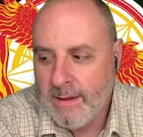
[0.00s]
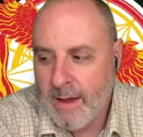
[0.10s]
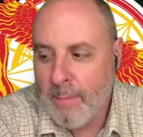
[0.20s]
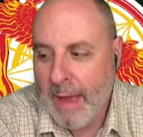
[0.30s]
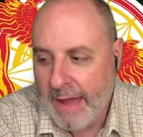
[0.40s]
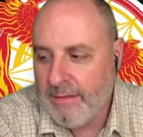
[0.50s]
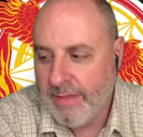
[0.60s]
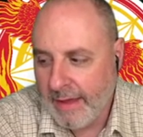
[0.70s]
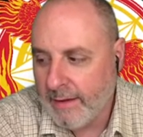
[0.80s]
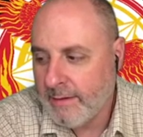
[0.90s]
a bad
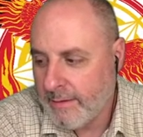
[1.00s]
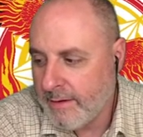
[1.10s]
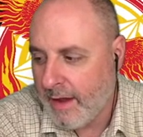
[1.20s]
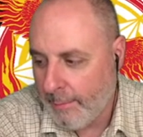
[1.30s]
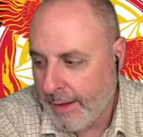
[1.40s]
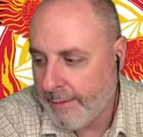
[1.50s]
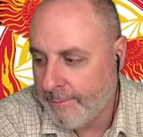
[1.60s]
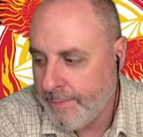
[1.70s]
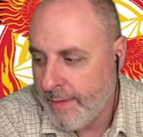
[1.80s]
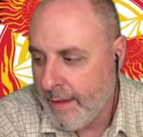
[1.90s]
thing coming.
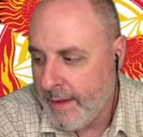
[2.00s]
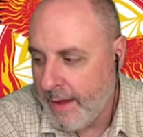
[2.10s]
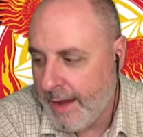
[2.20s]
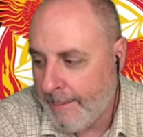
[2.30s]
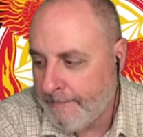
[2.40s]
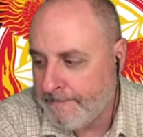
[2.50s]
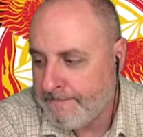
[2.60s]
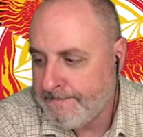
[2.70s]
Um,